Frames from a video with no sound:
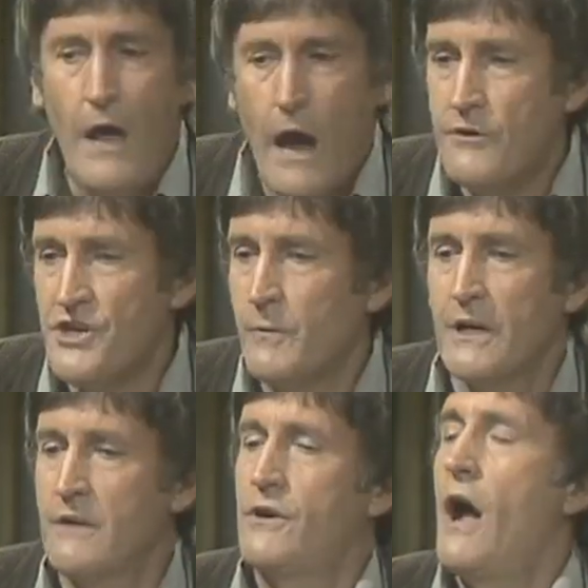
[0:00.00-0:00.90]
No, she
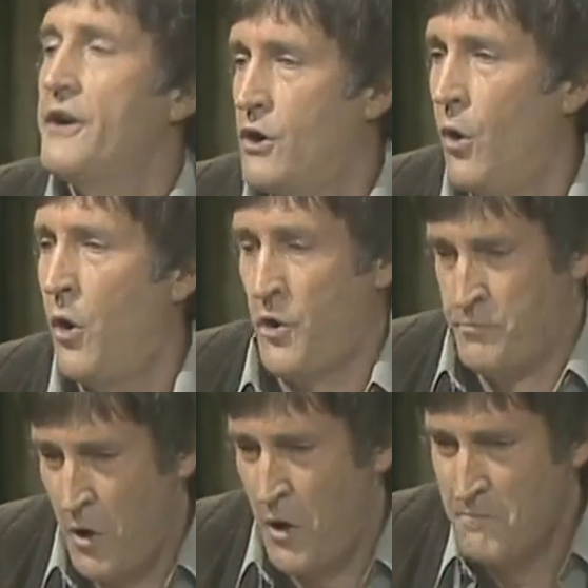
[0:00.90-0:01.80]
went of her own
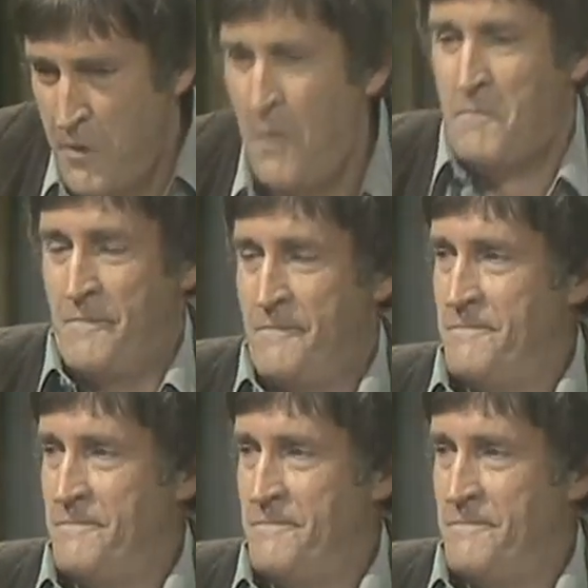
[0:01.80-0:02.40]
accord. Boom, boom.